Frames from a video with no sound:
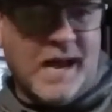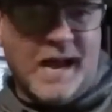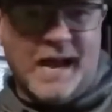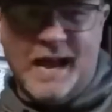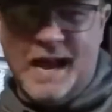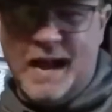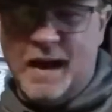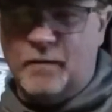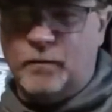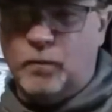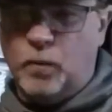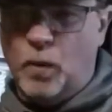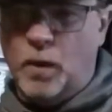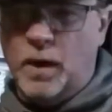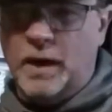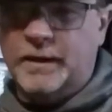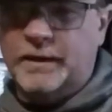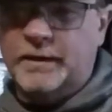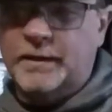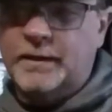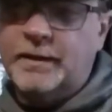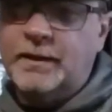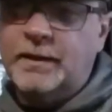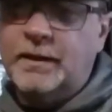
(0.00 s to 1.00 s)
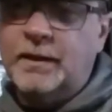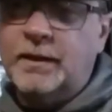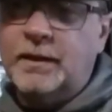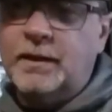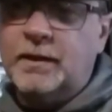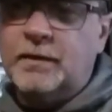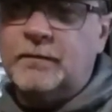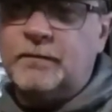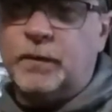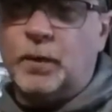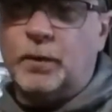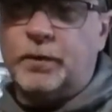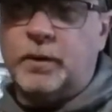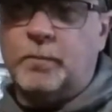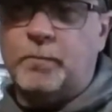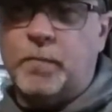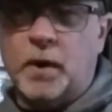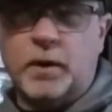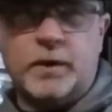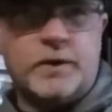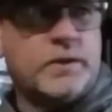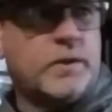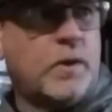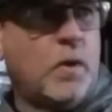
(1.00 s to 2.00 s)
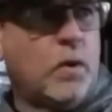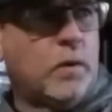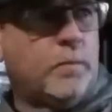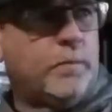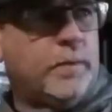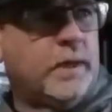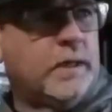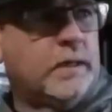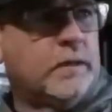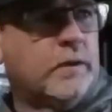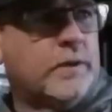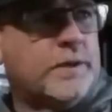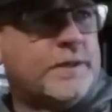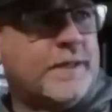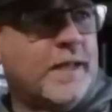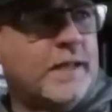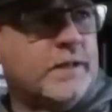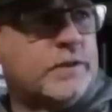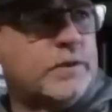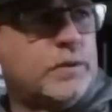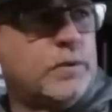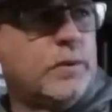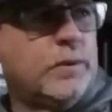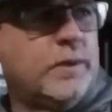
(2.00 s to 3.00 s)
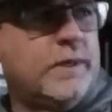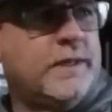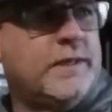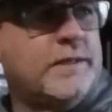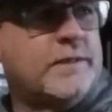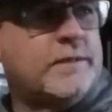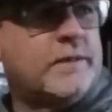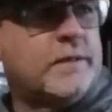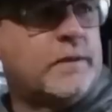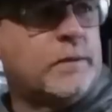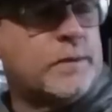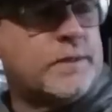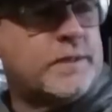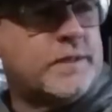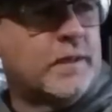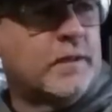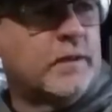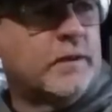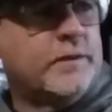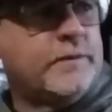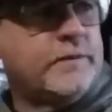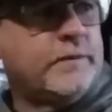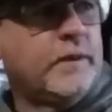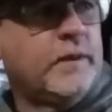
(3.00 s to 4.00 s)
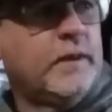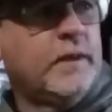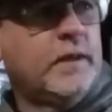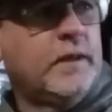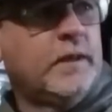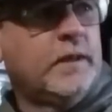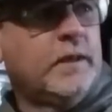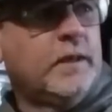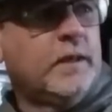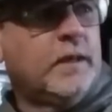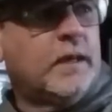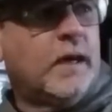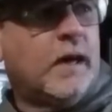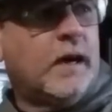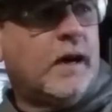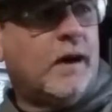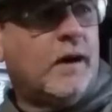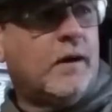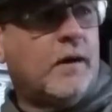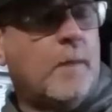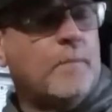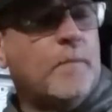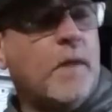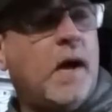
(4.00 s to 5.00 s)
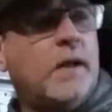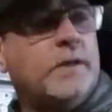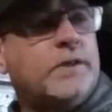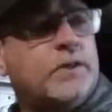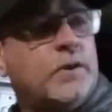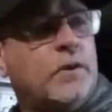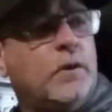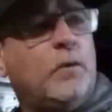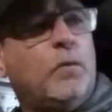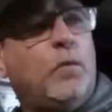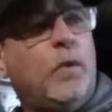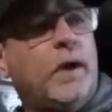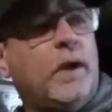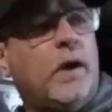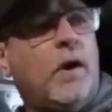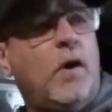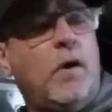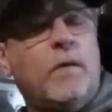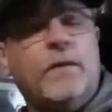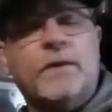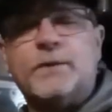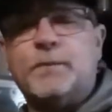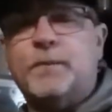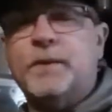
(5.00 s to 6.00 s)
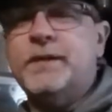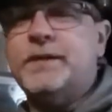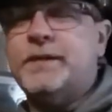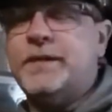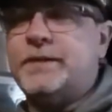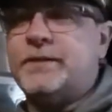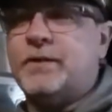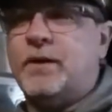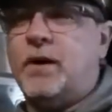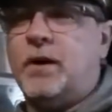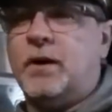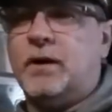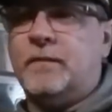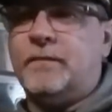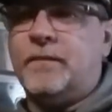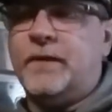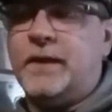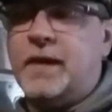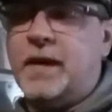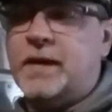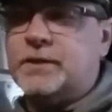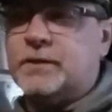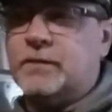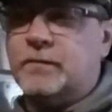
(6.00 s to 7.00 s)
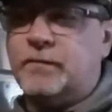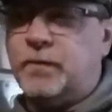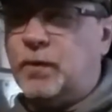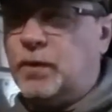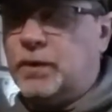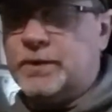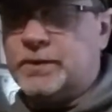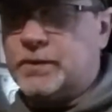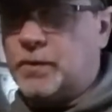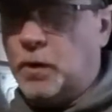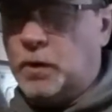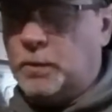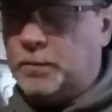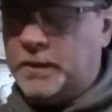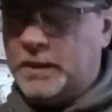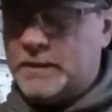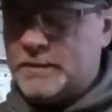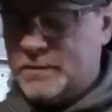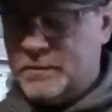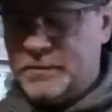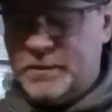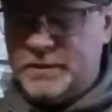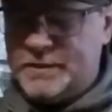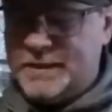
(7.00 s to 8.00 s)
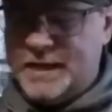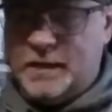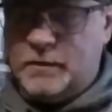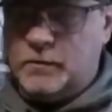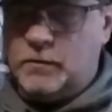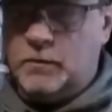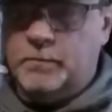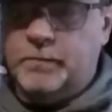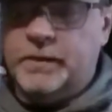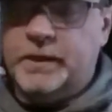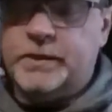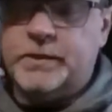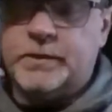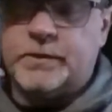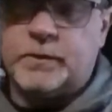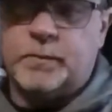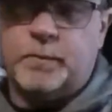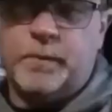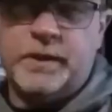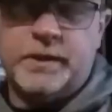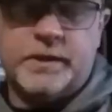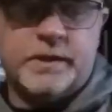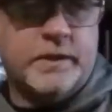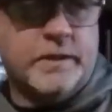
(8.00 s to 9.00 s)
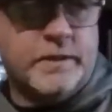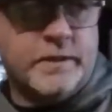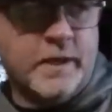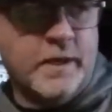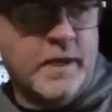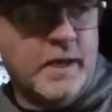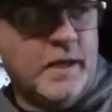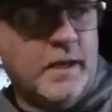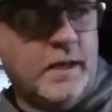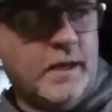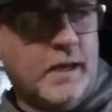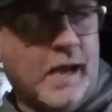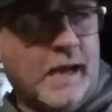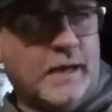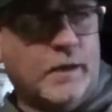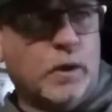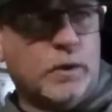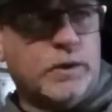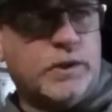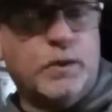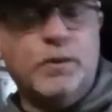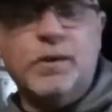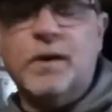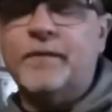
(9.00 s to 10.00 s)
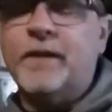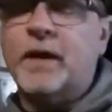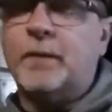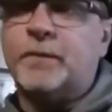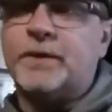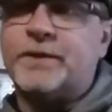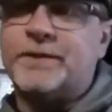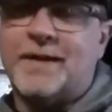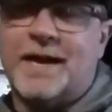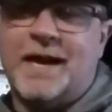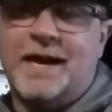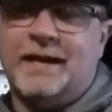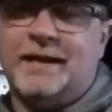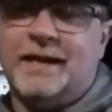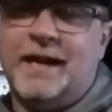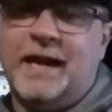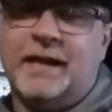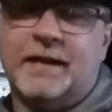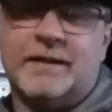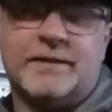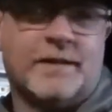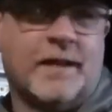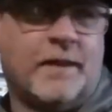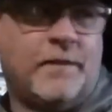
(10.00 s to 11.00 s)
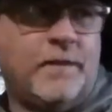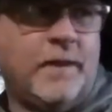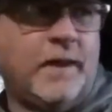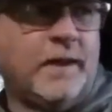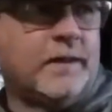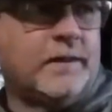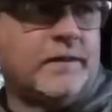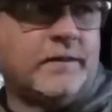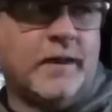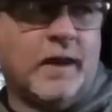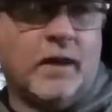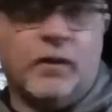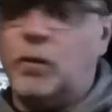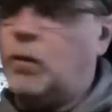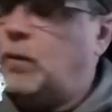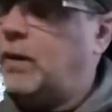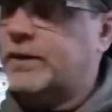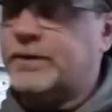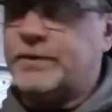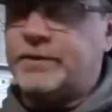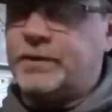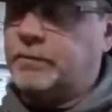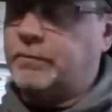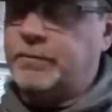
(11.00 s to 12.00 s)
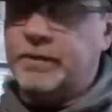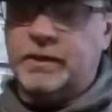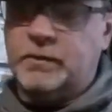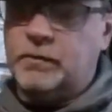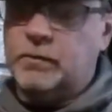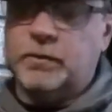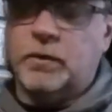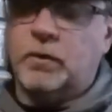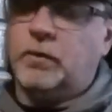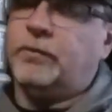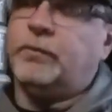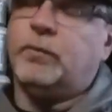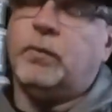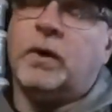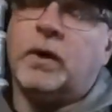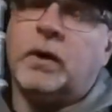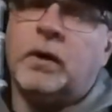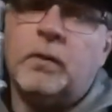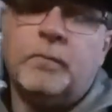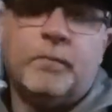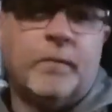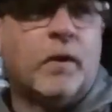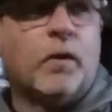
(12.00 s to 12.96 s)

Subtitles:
I have 1 Florida bark scorpion, or Centrudes gracilis. I'm not sure what all the species are of the Asian forest scorpions. They're just heterometra species. I know 2 of them are Cyaneus. I think the other ones could be who knows what.